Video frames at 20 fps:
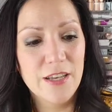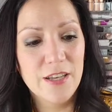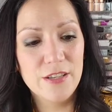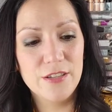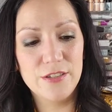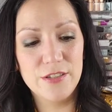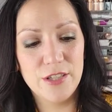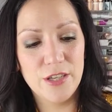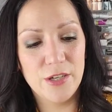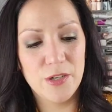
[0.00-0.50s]

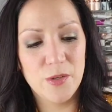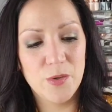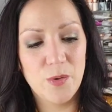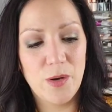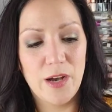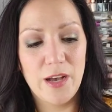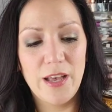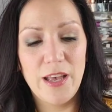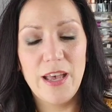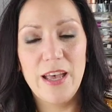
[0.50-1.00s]
So
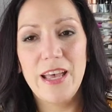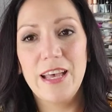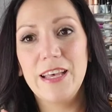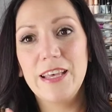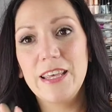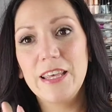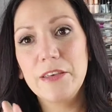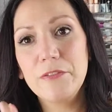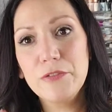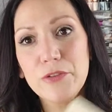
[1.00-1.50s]

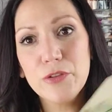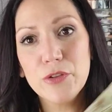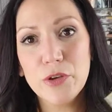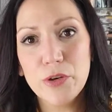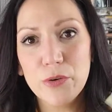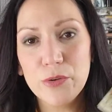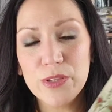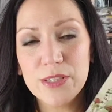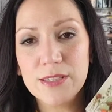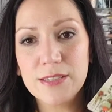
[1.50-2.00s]
even
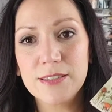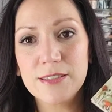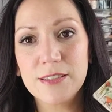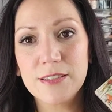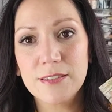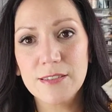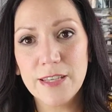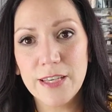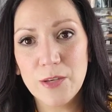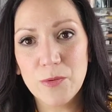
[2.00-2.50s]
though this is a
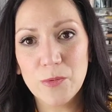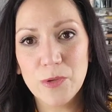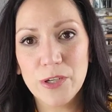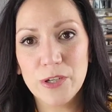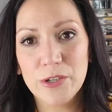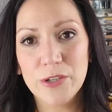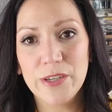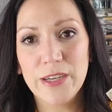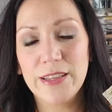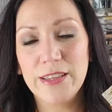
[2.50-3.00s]
late
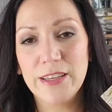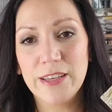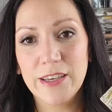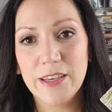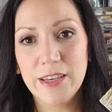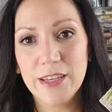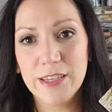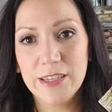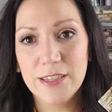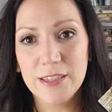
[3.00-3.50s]
runner, I think I
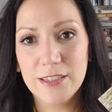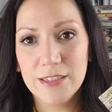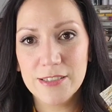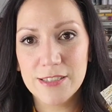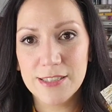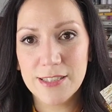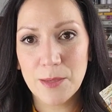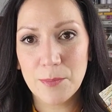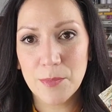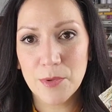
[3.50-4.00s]
got it in
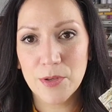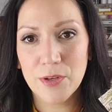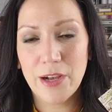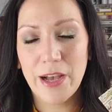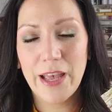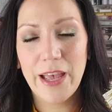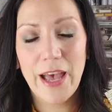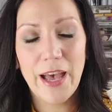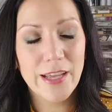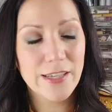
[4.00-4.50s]
December,
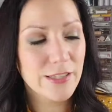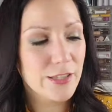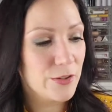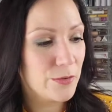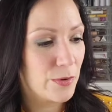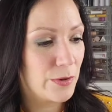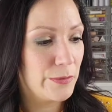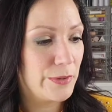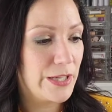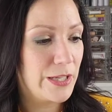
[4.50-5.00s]
I had to
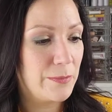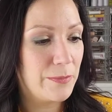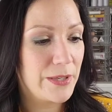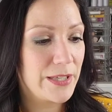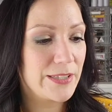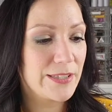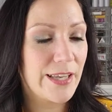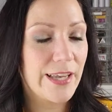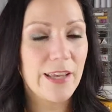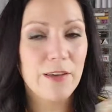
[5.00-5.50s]
throw it in
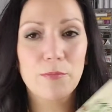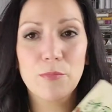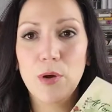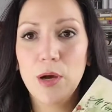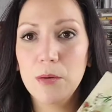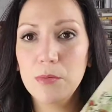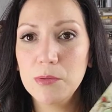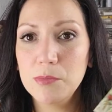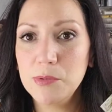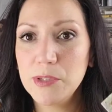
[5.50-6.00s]
because I have
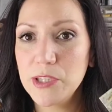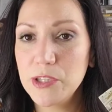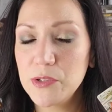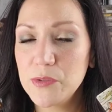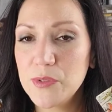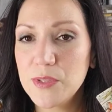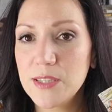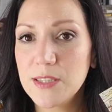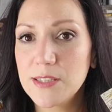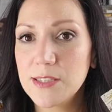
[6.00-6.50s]
probably
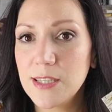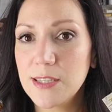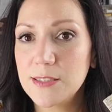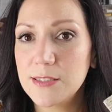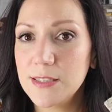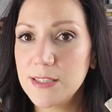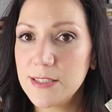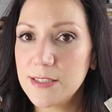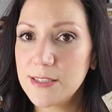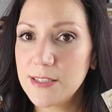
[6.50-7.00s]
used this at
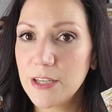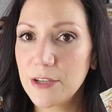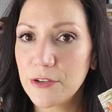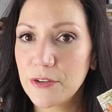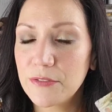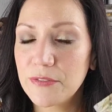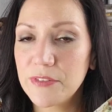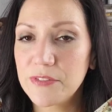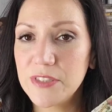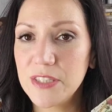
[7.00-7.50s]
least 10 or
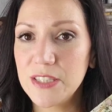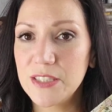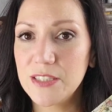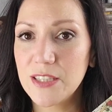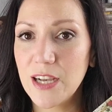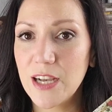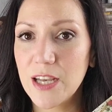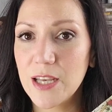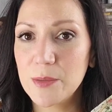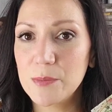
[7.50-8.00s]
15
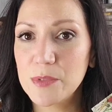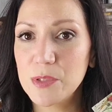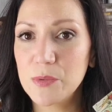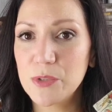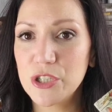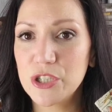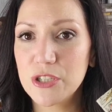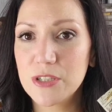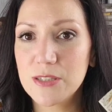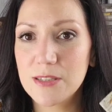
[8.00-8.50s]
times,
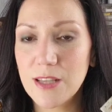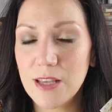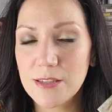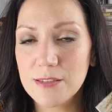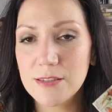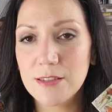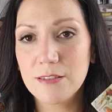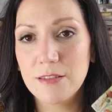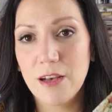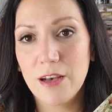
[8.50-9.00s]
which
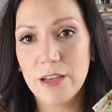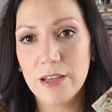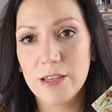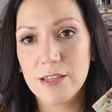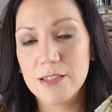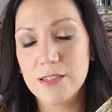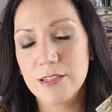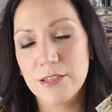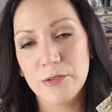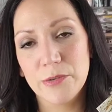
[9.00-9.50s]
says a lot
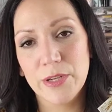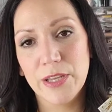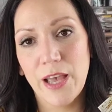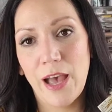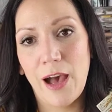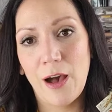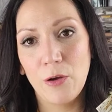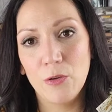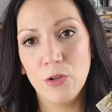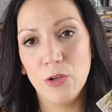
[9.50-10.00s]
considering
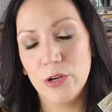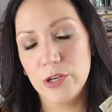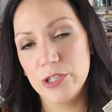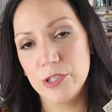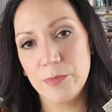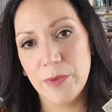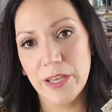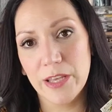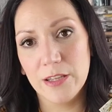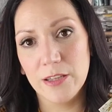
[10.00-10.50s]
how large
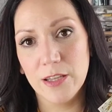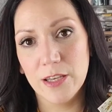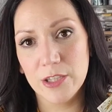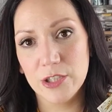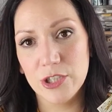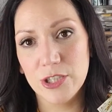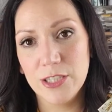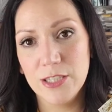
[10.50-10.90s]
my collection